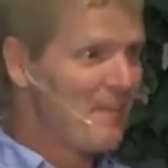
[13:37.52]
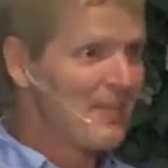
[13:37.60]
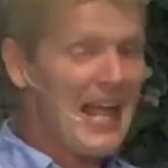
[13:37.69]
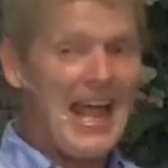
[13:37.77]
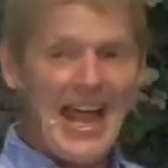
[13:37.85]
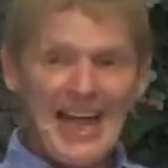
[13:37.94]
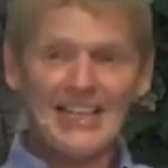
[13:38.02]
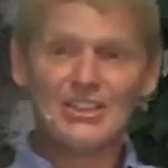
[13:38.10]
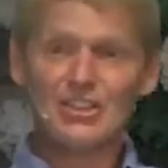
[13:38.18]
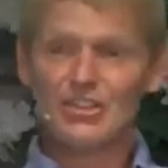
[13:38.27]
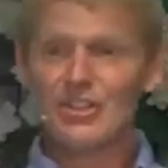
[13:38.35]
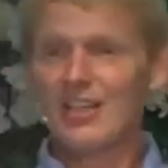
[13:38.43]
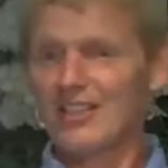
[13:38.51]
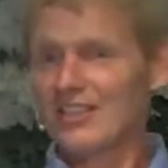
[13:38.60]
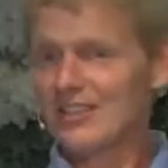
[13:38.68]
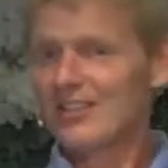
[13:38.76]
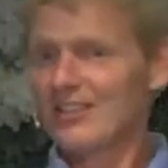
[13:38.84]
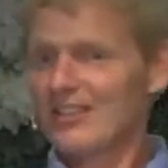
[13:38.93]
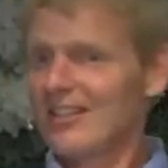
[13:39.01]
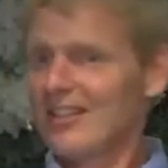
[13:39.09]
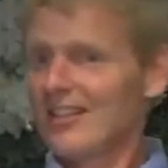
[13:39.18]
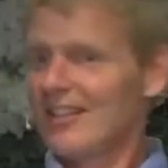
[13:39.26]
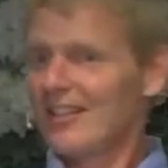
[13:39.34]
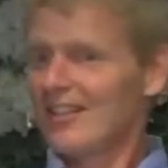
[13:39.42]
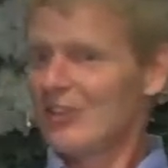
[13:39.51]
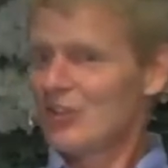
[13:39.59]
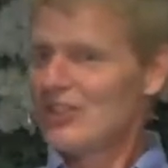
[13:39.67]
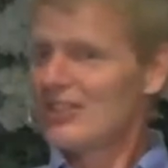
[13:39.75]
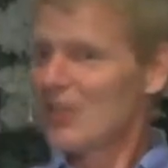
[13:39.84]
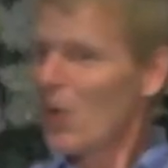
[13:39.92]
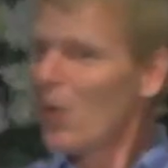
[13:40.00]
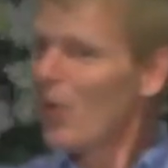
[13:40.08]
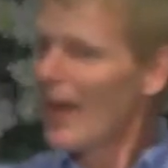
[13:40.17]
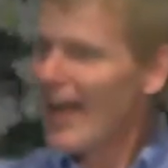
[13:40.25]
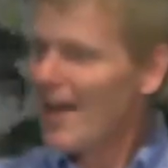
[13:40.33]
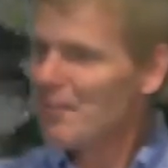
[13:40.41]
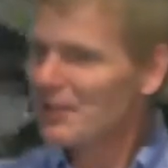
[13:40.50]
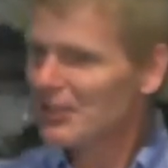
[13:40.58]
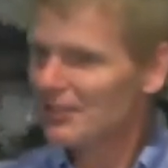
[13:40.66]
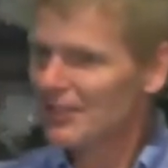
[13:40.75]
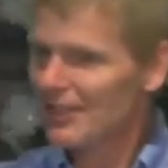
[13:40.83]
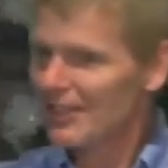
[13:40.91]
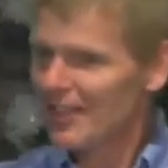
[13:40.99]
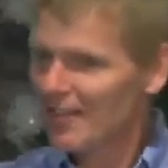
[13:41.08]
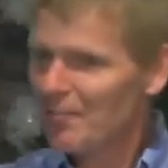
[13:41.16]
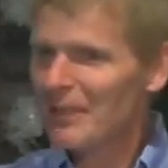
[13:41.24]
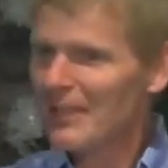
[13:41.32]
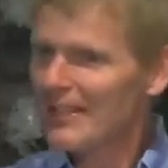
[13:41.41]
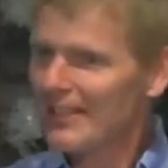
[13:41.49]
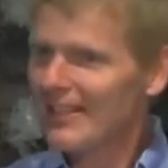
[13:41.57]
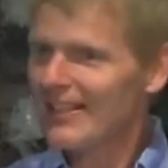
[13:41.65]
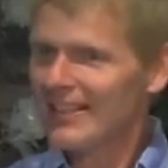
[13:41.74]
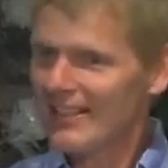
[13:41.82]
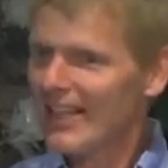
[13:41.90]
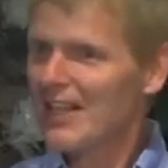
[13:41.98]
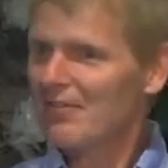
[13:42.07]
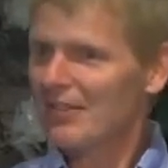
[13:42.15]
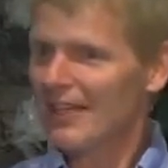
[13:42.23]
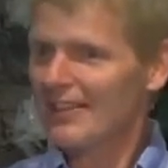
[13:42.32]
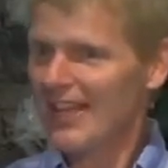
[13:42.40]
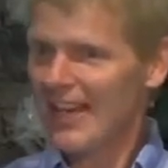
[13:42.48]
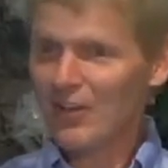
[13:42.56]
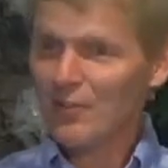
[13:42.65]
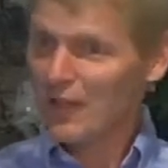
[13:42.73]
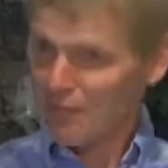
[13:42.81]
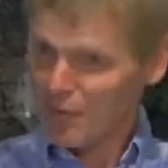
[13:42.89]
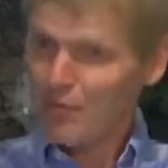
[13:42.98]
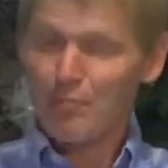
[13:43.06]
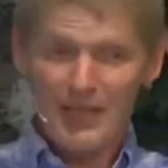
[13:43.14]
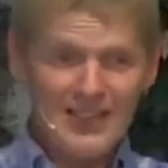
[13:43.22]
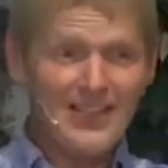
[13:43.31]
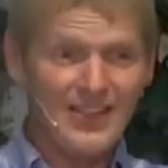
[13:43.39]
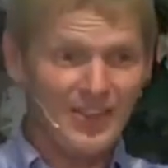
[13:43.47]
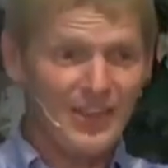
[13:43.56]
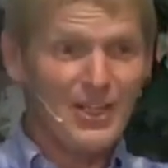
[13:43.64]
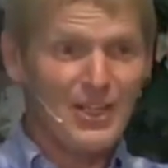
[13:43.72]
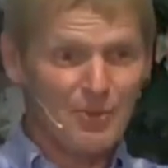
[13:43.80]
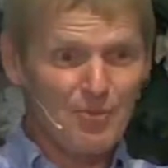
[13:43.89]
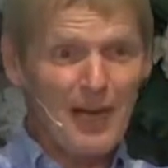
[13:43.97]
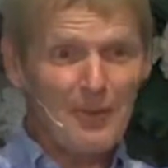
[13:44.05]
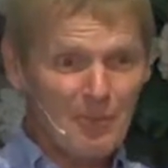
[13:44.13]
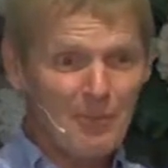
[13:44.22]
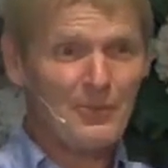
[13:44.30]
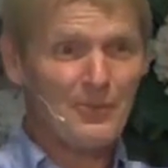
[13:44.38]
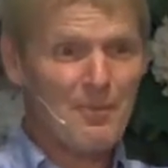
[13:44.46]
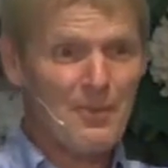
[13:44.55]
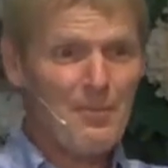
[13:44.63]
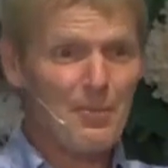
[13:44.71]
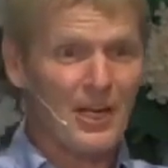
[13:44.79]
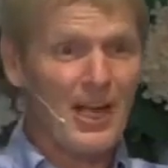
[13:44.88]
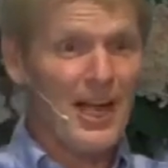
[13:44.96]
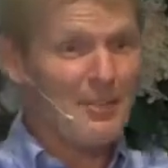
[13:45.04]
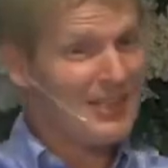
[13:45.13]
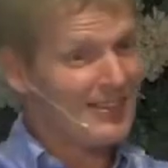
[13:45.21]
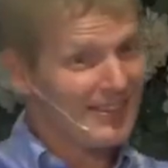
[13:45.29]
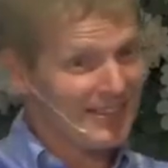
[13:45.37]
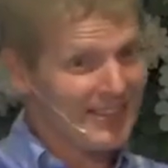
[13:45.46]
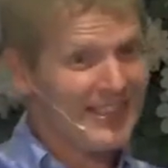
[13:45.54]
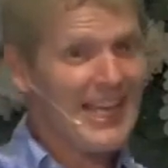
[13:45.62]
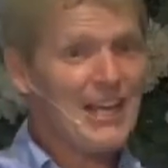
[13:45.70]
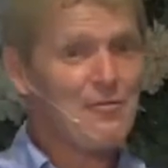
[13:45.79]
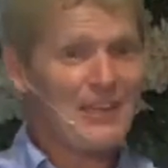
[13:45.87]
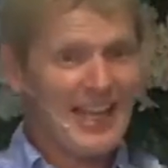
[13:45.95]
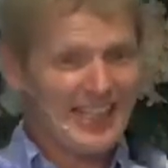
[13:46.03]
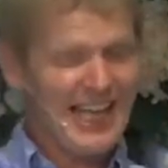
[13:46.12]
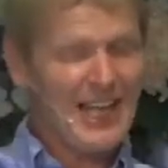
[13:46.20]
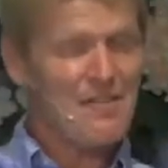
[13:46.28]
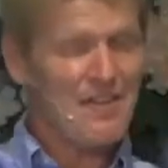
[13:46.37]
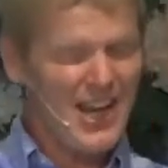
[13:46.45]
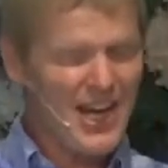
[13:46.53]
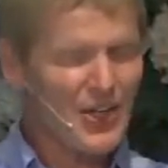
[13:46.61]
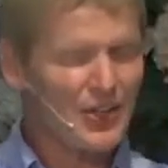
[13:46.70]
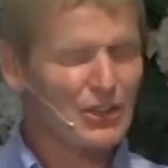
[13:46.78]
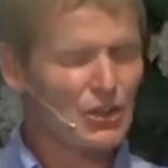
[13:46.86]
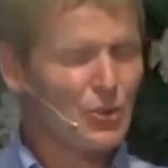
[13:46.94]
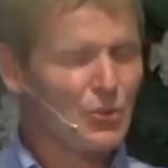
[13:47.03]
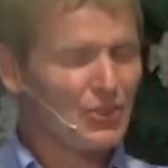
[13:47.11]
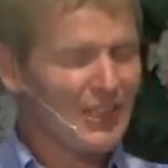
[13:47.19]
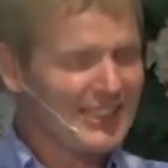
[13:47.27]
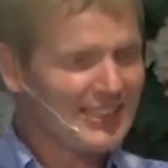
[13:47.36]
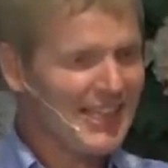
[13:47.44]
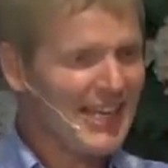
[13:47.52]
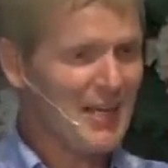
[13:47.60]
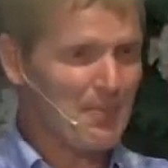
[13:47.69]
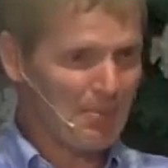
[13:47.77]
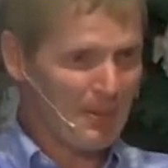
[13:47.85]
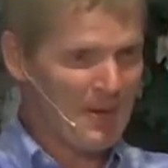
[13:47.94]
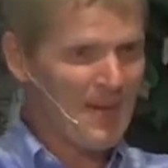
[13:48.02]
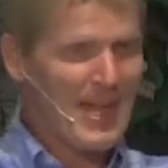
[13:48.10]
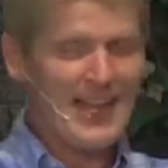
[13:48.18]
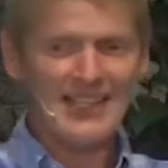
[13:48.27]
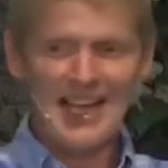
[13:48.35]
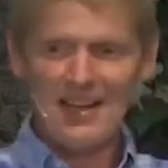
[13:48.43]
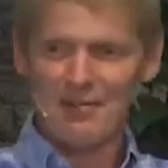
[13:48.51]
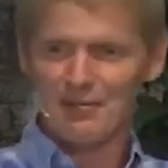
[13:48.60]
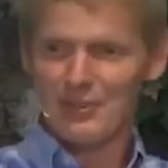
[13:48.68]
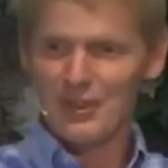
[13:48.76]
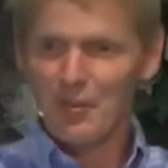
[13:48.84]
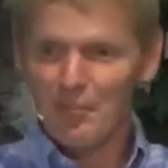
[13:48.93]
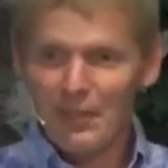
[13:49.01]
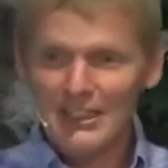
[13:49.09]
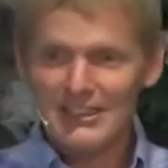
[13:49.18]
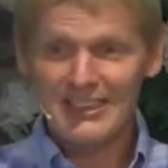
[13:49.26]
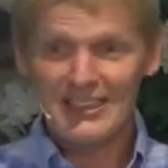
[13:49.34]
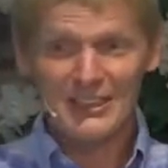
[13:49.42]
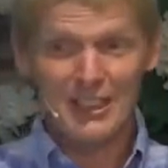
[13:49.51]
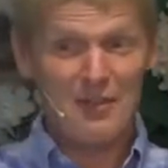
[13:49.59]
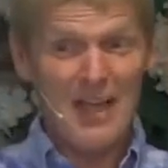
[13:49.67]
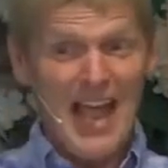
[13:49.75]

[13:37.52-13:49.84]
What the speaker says: As does just the whole atmosphere of being in a cave like that. I don't know if you've been there, you probably remember. I mean, cave air is usually damp and kind of, you know, musty and stuff.